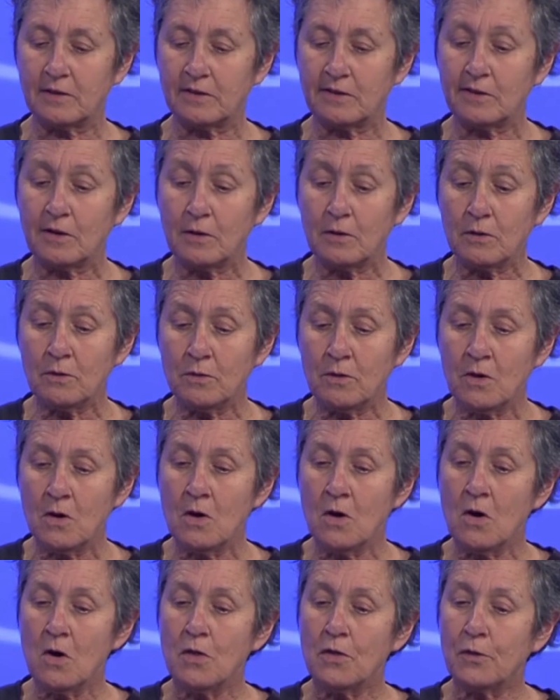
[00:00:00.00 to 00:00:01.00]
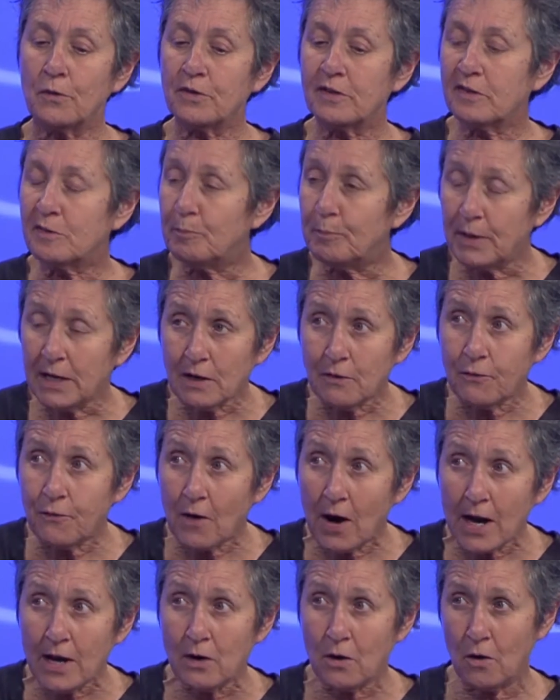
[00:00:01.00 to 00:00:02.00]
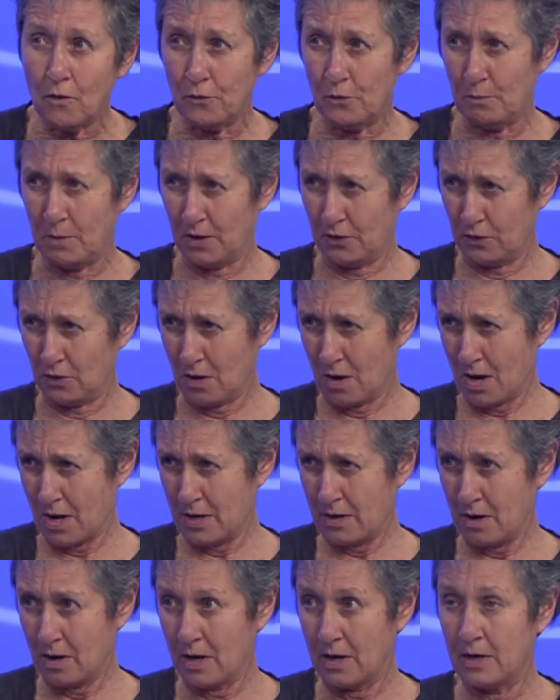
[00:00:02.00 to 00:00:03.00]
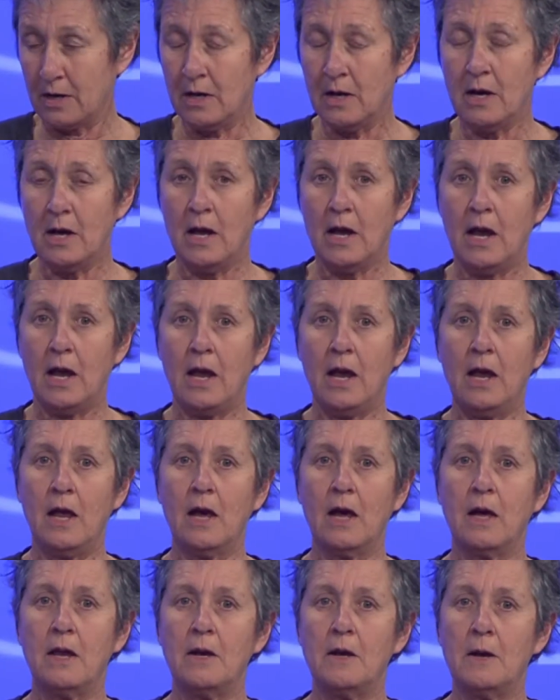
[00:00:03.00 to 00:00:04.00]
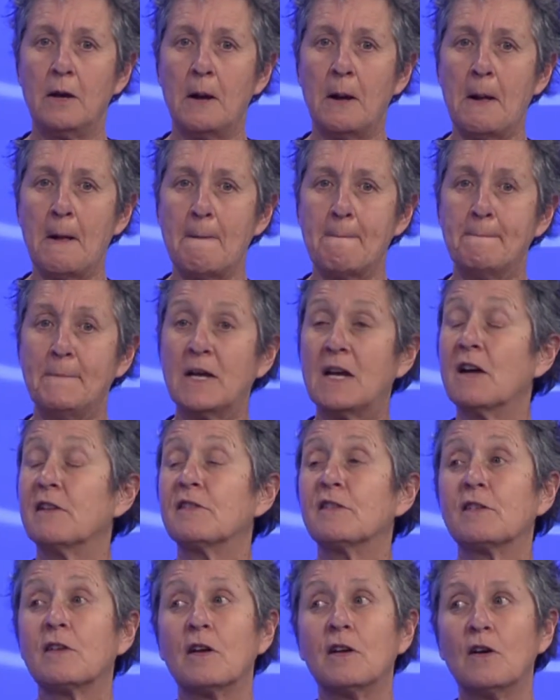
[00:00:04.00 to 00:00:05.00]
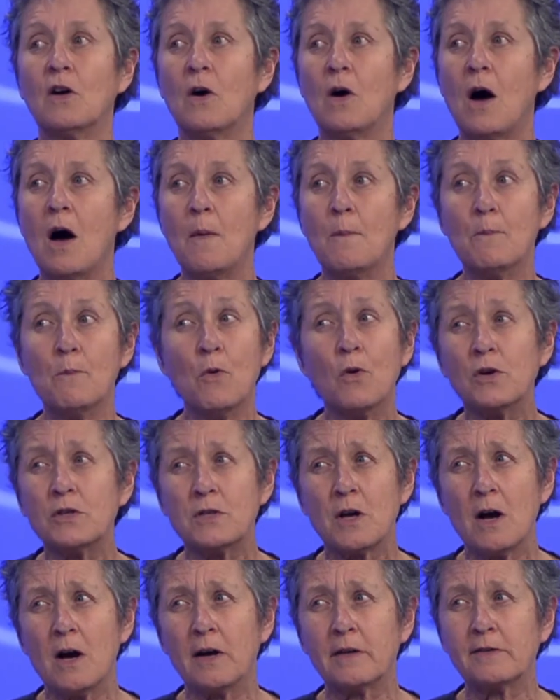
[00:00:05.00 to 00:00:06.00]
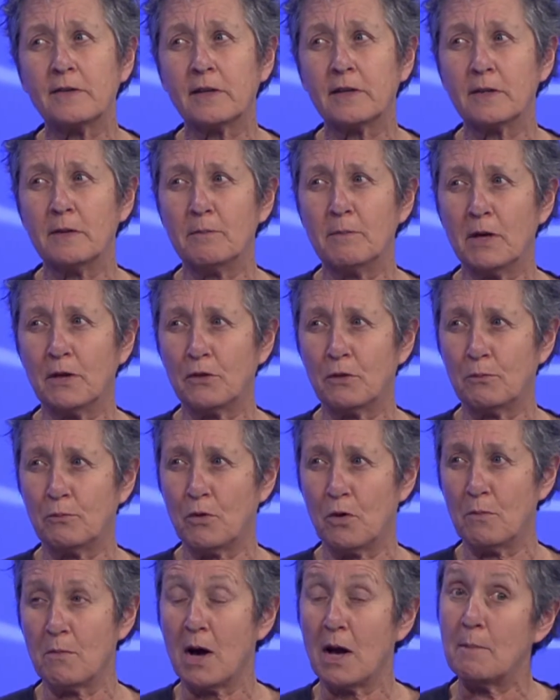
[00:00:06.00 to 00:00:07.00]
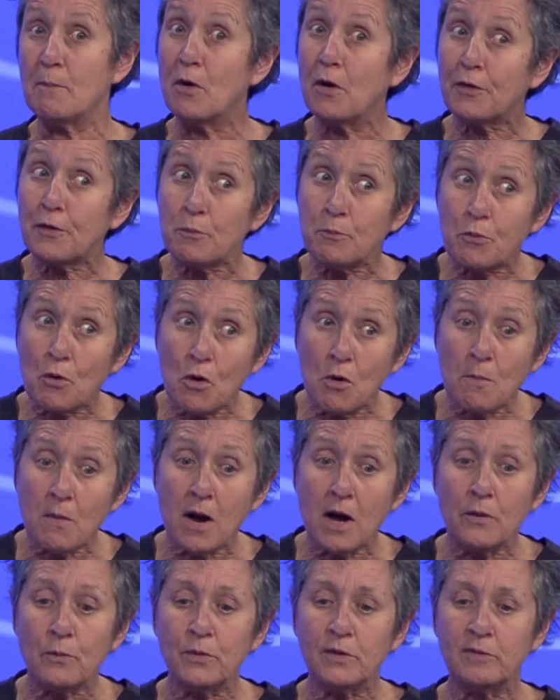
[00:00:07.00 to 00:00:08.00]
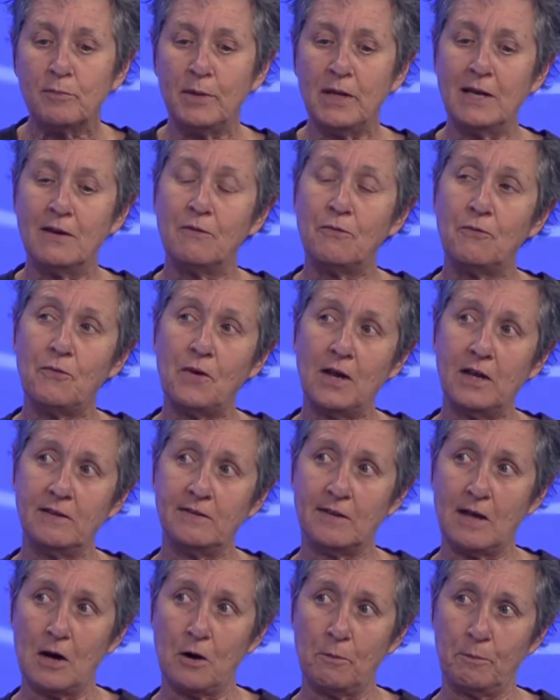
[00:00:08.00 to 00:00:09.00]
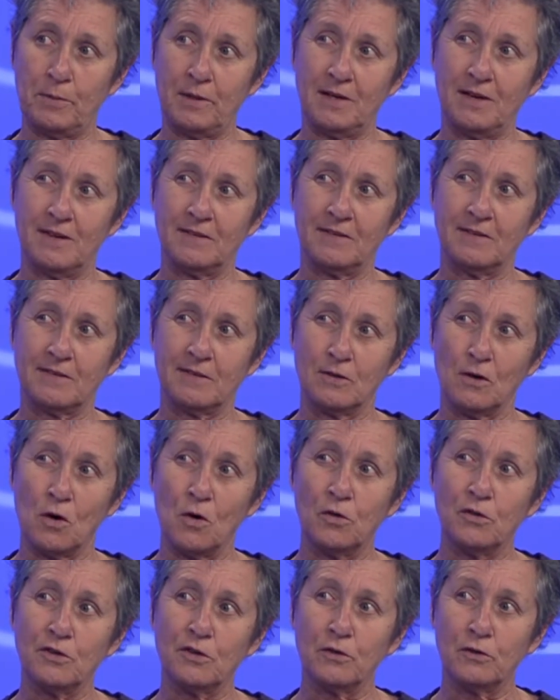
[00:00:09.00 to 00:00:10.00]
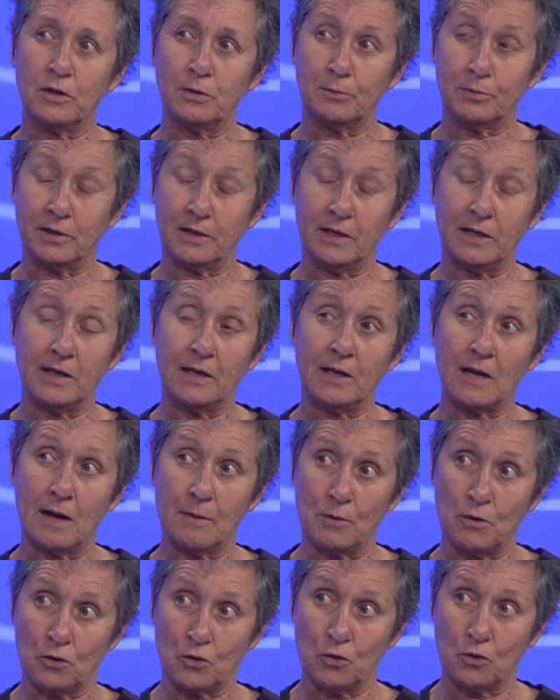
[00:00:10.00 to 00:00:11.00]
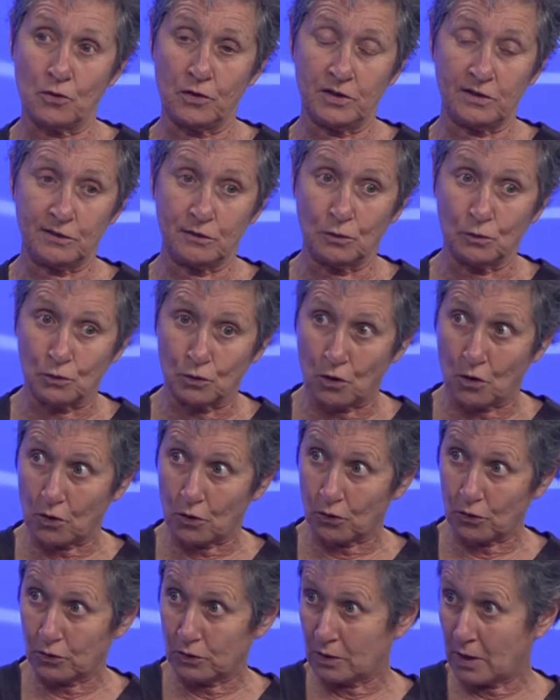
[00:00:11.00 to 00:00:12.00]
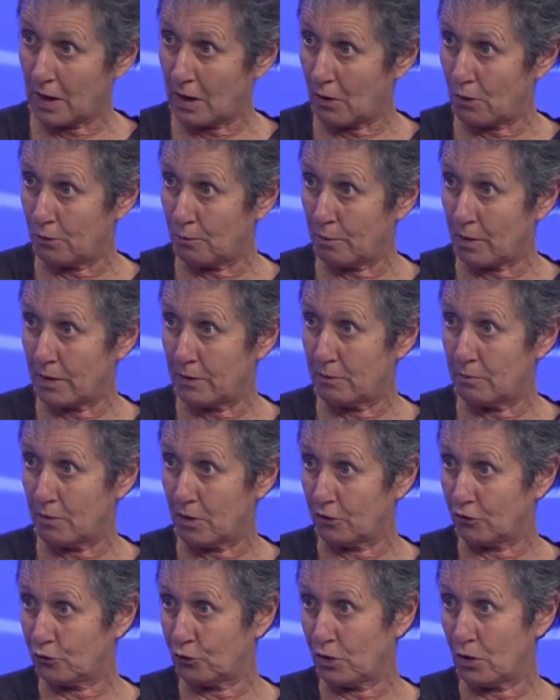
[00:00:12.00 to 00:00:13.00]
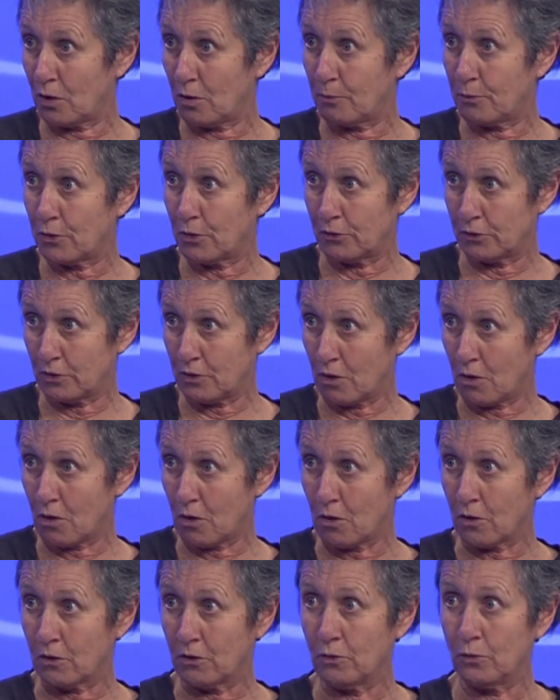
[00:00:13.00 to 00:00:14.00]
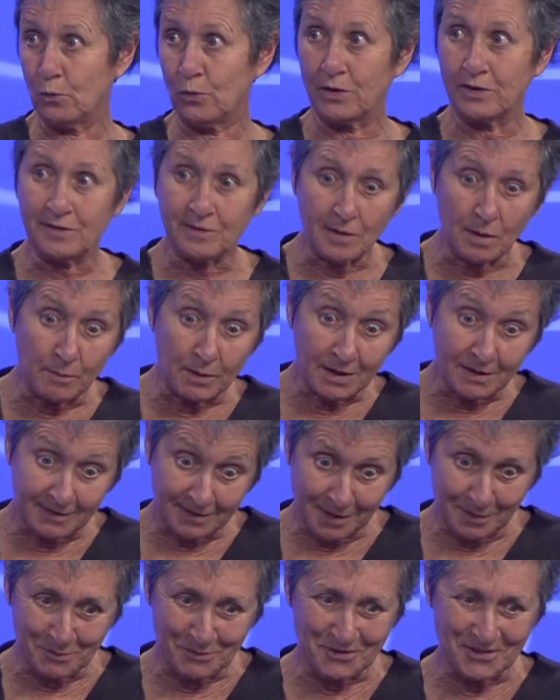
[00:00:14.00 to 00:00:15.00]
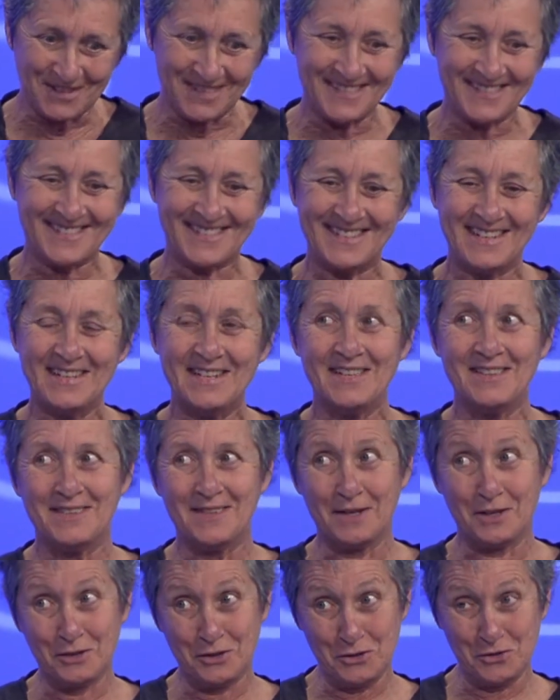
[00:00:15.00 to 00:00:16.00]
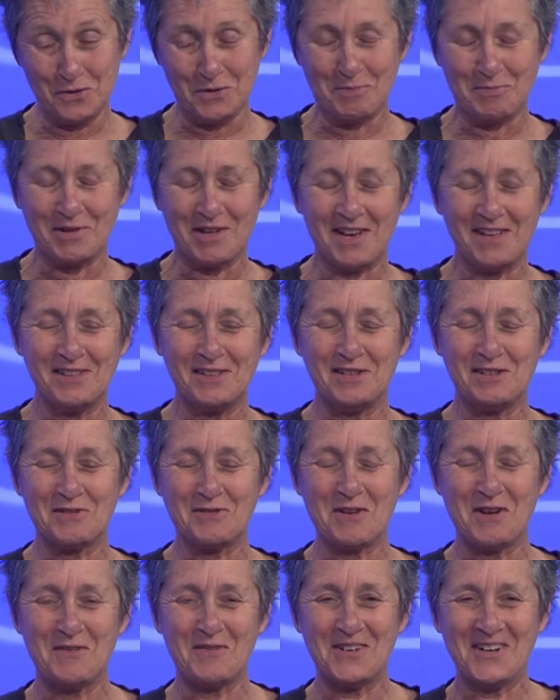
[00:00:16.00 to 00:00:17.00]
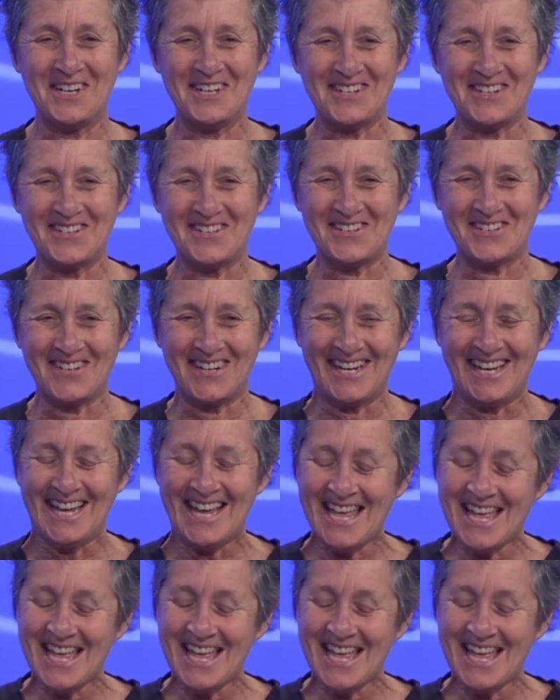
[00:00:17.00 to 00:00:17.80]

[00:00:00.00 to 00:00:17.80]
So there was this big fight over methyl iodide. And because it's more toxic than methyl bromide. Methyl bromide was being phased out because it's an ozone depleting chemical that's no longer allowed by the Montreal Protocol, with some exceptions that do apply to the strawberry industry.